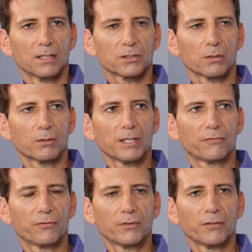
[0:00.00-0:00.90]
So
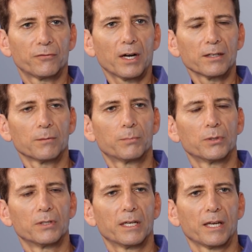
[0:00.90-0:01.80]
if I don't
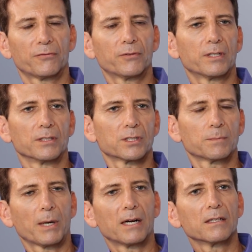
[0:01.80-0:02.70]
put effort and
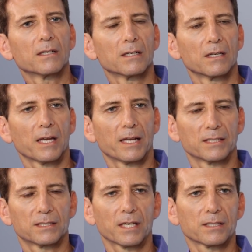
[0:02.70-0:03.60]
spunk
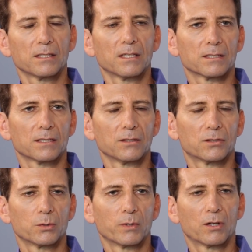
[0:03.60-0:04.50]
and sexiness
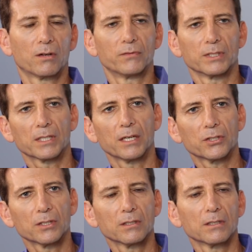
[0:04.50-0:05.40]
into a
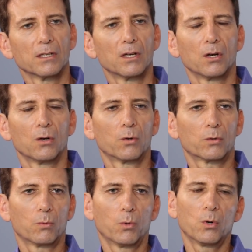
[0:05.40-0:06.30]
conversation
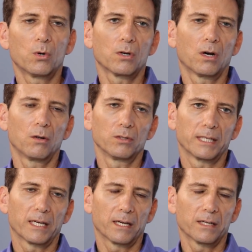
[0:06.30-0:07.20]
or a walk or
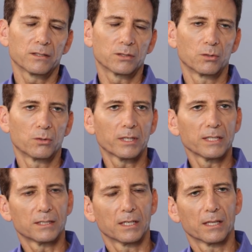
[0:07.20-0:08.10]
holding hands or
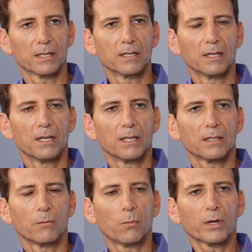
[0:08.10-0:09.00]
cooking together,
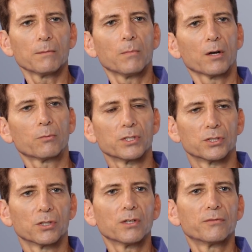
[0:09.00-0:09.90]
then what am I
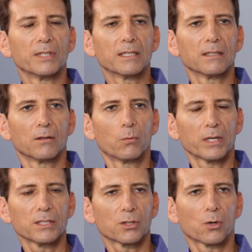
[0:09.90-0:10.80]
reserving?
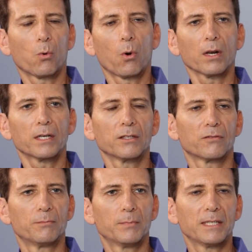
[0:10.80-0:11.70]
What is the quality
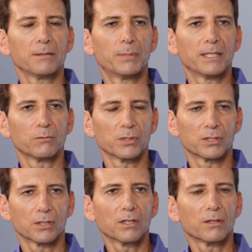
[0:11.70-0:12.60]
of me being
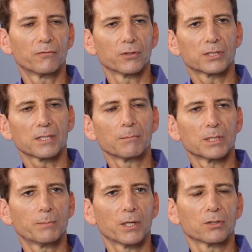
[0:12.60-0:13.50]
reserved for some
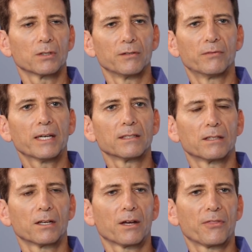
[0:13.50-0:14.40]
special event
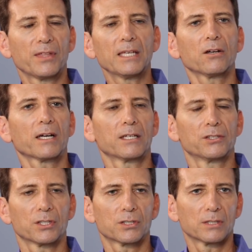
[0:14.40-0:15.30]
that I think I can
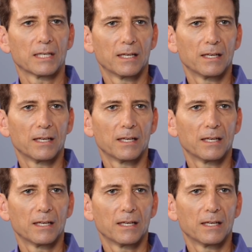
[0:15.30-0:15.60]
just